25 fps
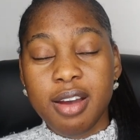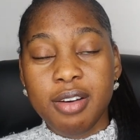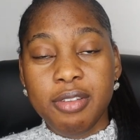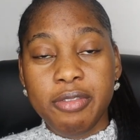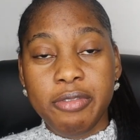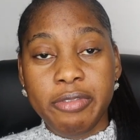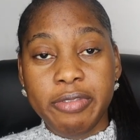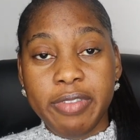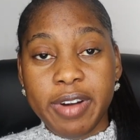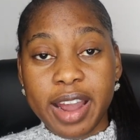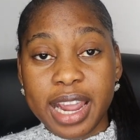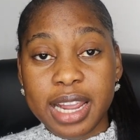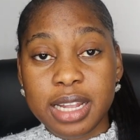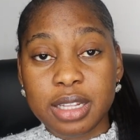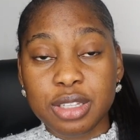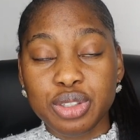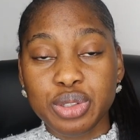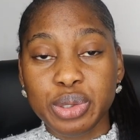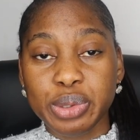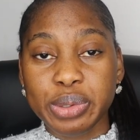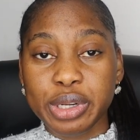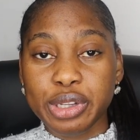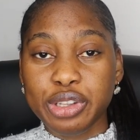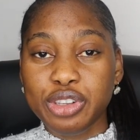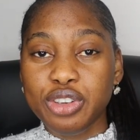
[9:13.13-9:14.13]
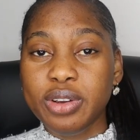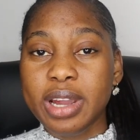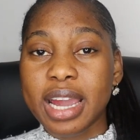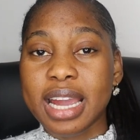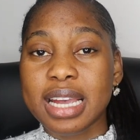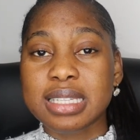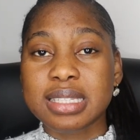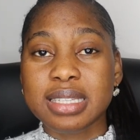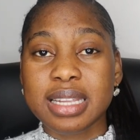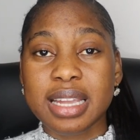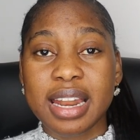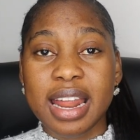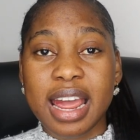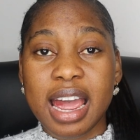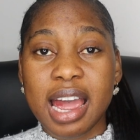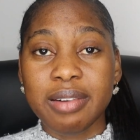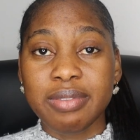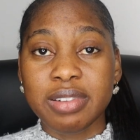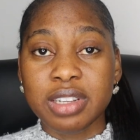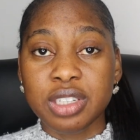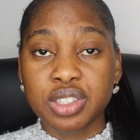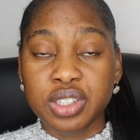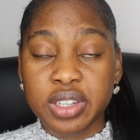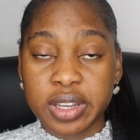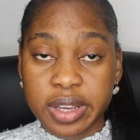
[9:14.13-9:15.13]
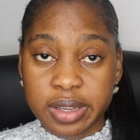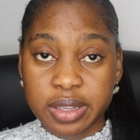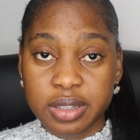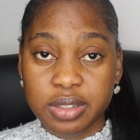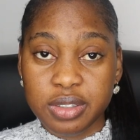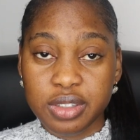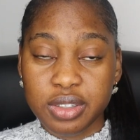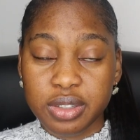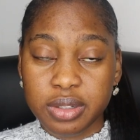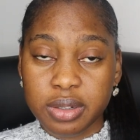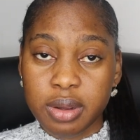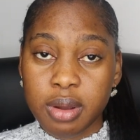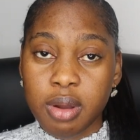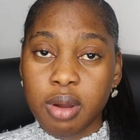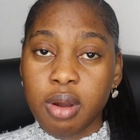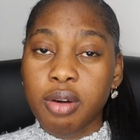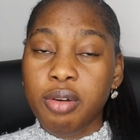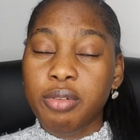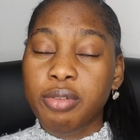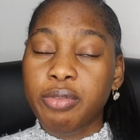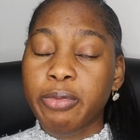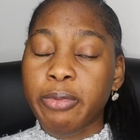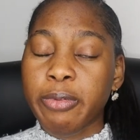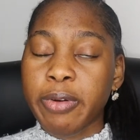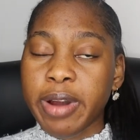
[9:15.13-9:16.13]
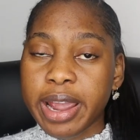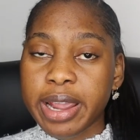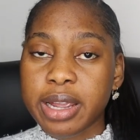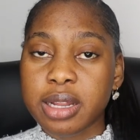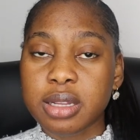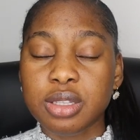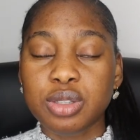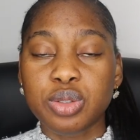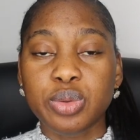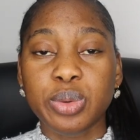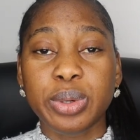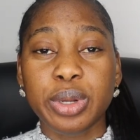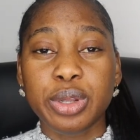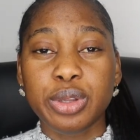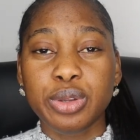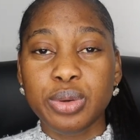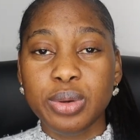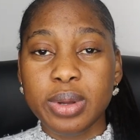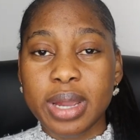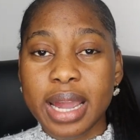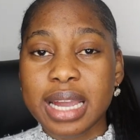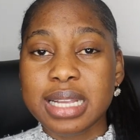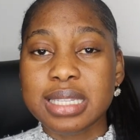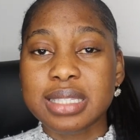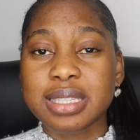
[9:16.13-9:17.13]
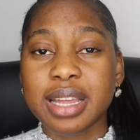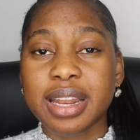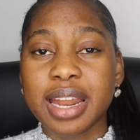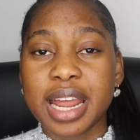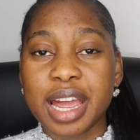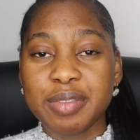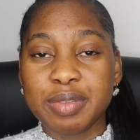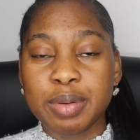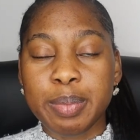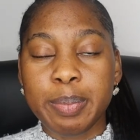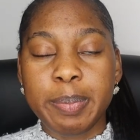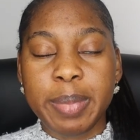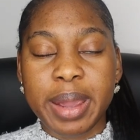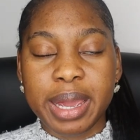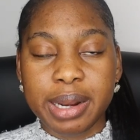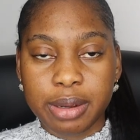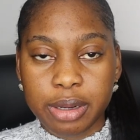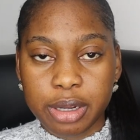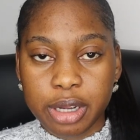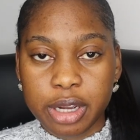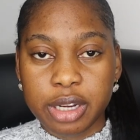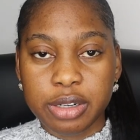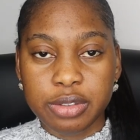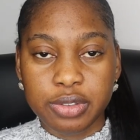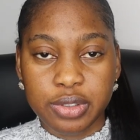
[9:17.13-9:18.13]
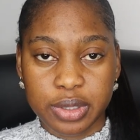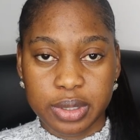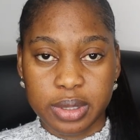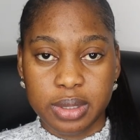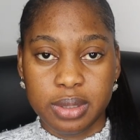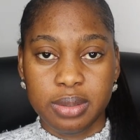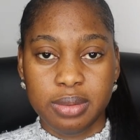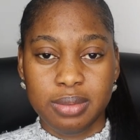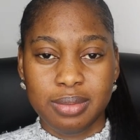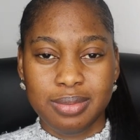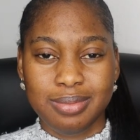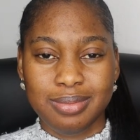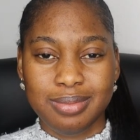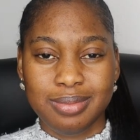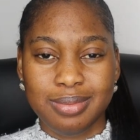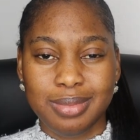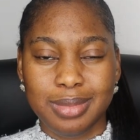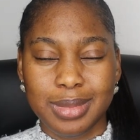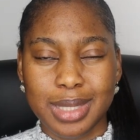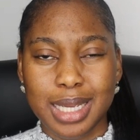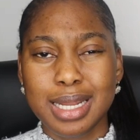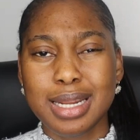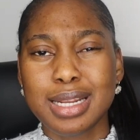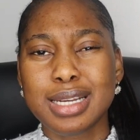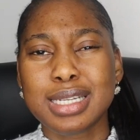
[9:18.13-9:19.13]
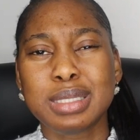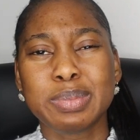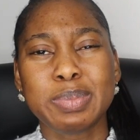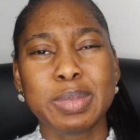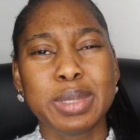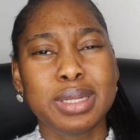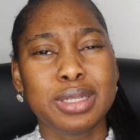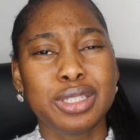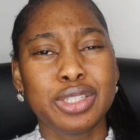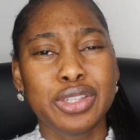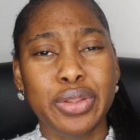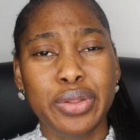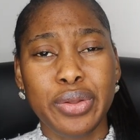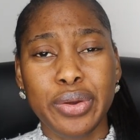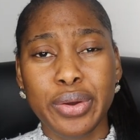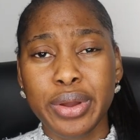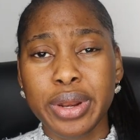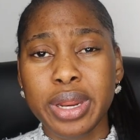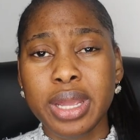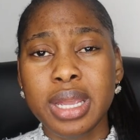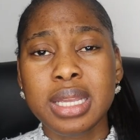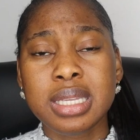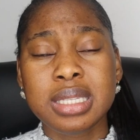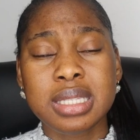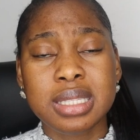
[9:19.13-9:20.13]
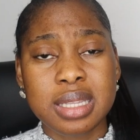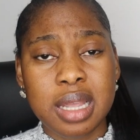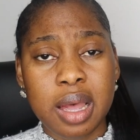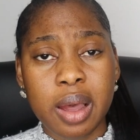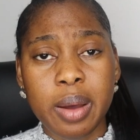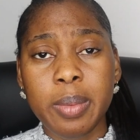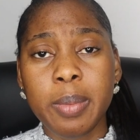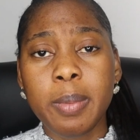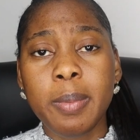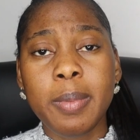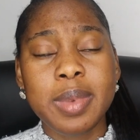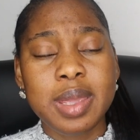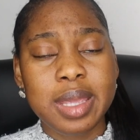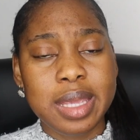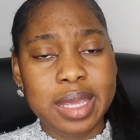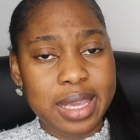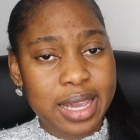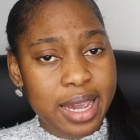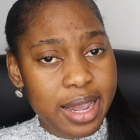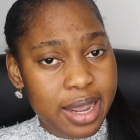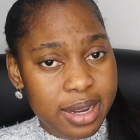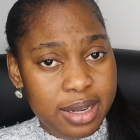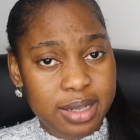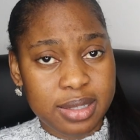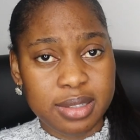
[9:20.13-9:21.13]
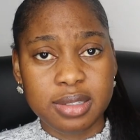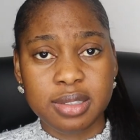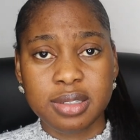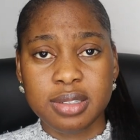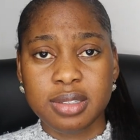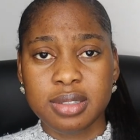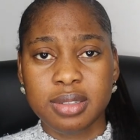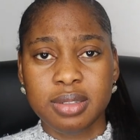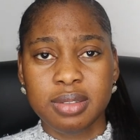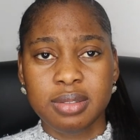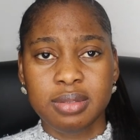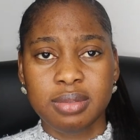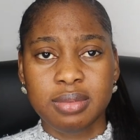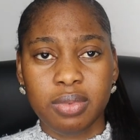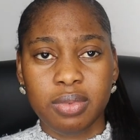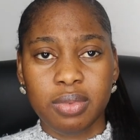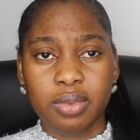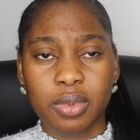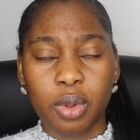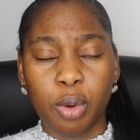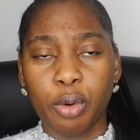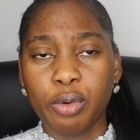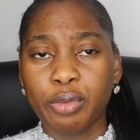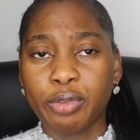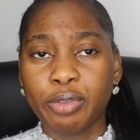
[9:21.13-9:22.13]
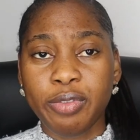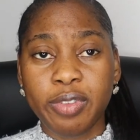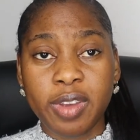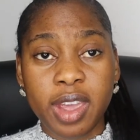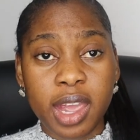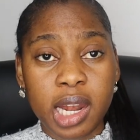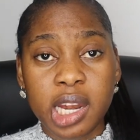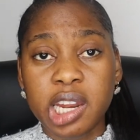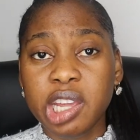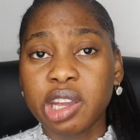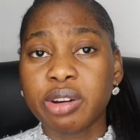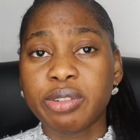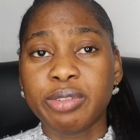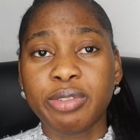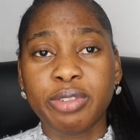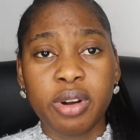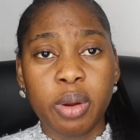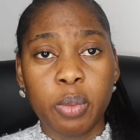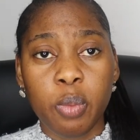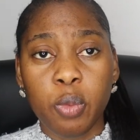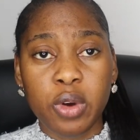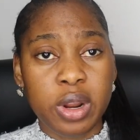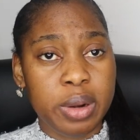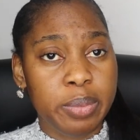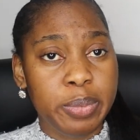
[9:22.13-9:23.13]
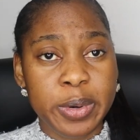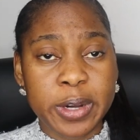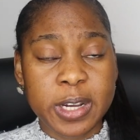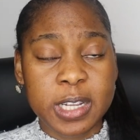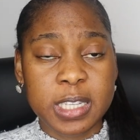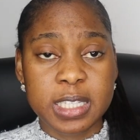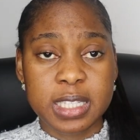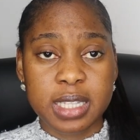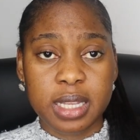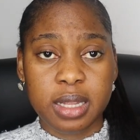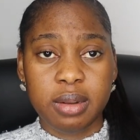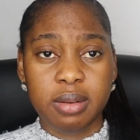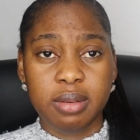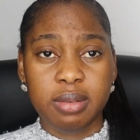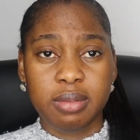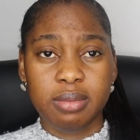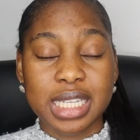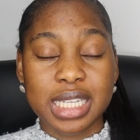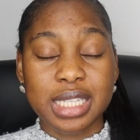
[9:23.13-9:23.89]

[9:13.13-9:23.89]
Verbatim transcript: Fight so that you guys can have a change. Fight so that you guys can have a better country. It has been 30 some years of failure from one person.